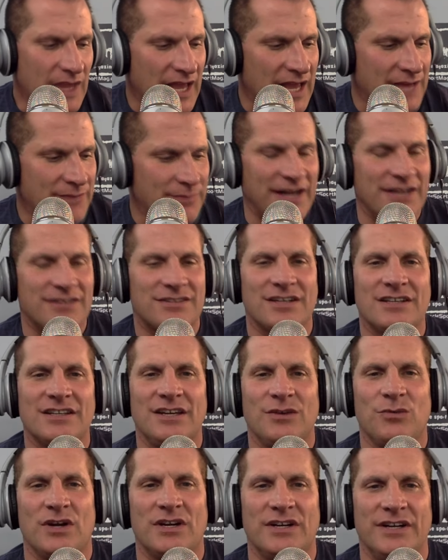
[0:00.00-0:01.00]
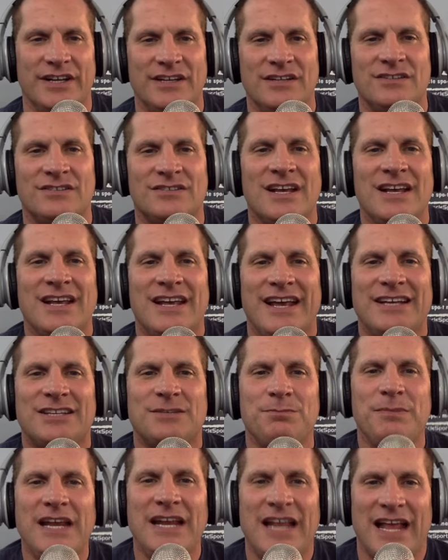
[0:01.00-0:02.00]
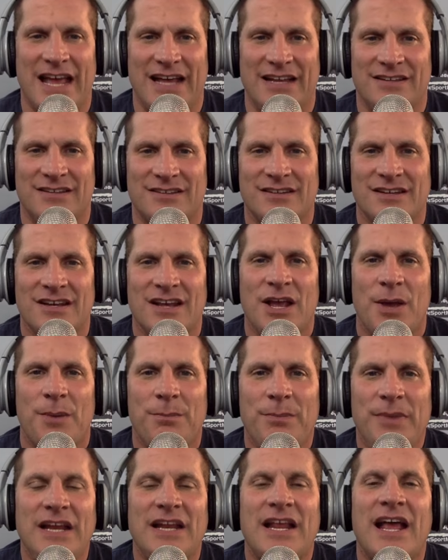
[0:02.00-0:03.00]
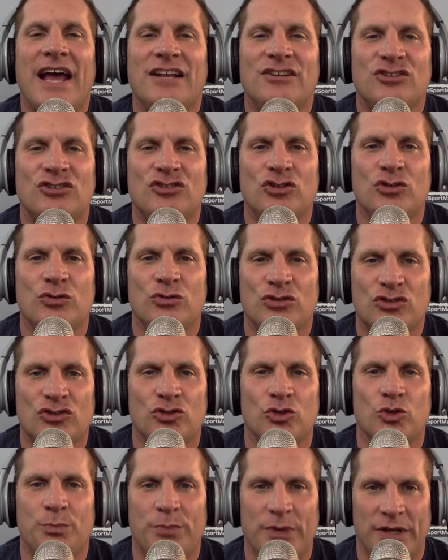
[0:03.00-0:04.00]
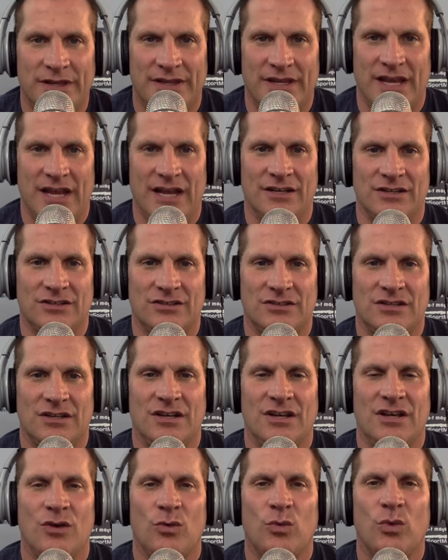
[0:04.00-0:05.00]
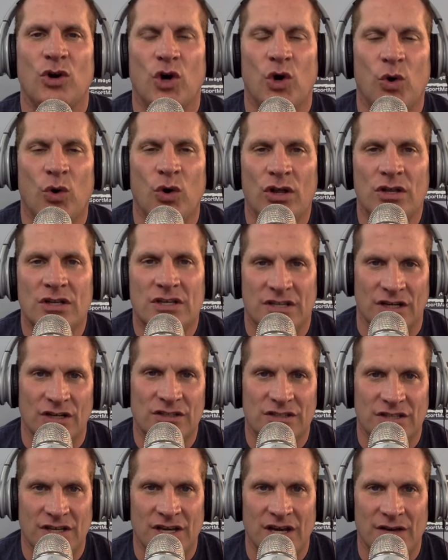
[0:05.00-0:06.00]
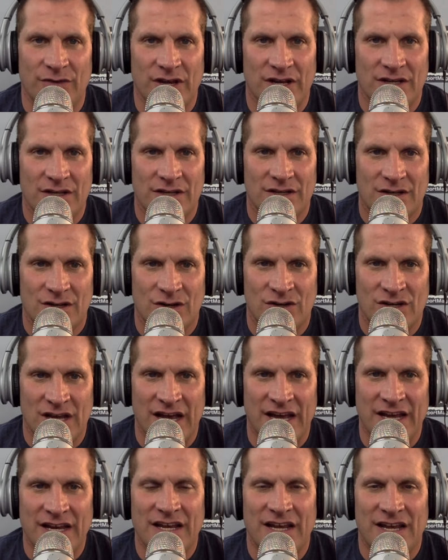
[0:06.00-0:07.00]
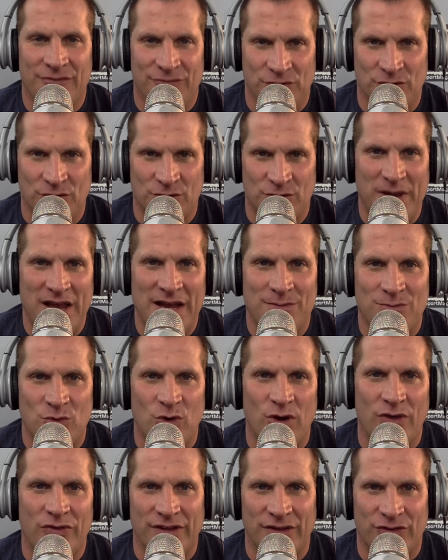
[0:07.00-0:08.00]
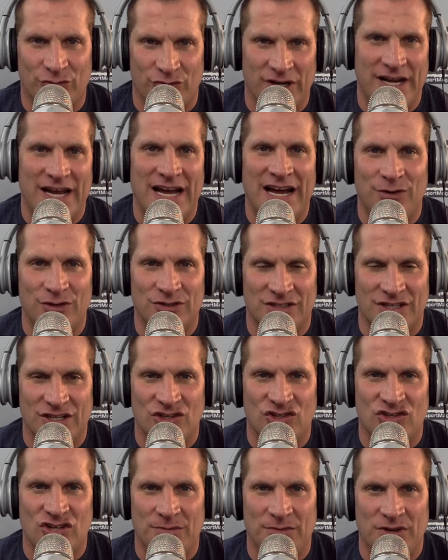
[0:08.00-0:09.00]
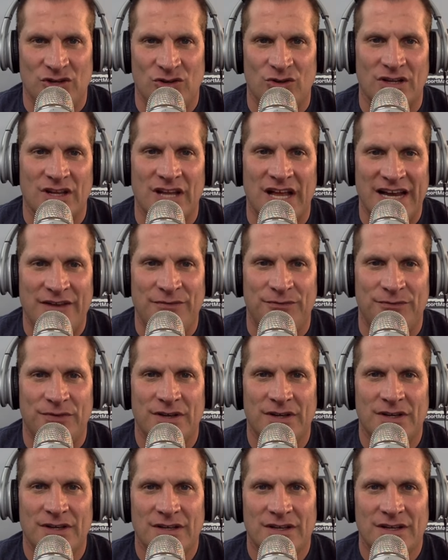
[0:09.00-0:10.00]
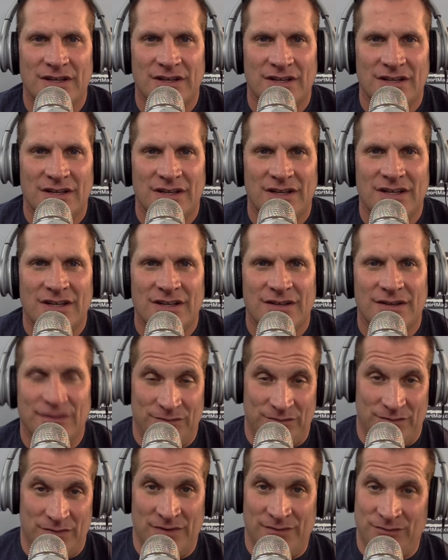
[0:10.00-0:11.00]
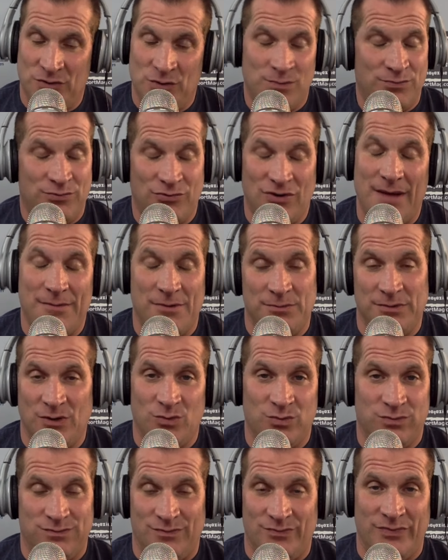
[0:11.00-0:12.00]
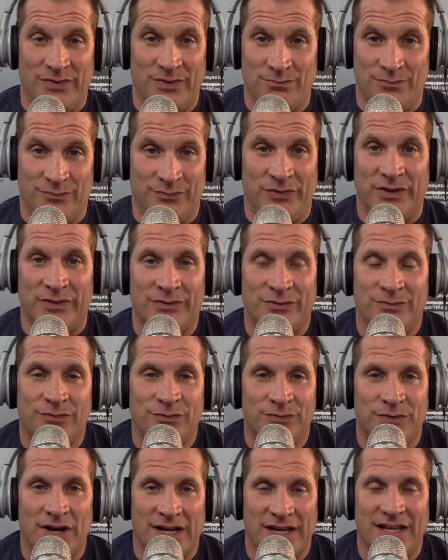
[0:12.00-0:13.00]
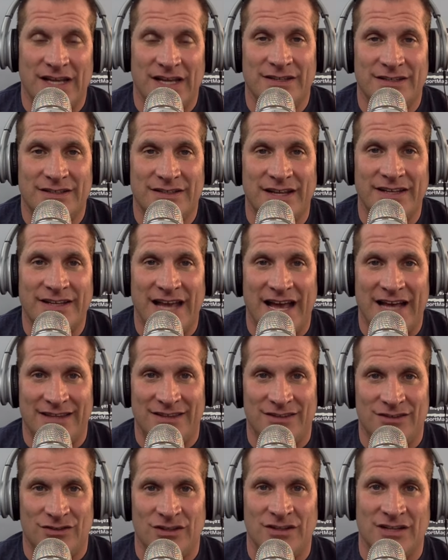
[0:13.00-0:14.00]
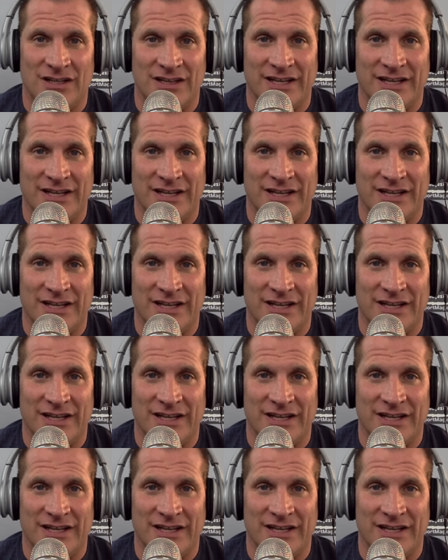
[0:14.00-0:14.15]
And basically what it is, it's meatheads. Meatheads do stupid things. We're all guilty of it, okay? If you spent more than 3 hours in a gym in your life, if you probably fucking did that the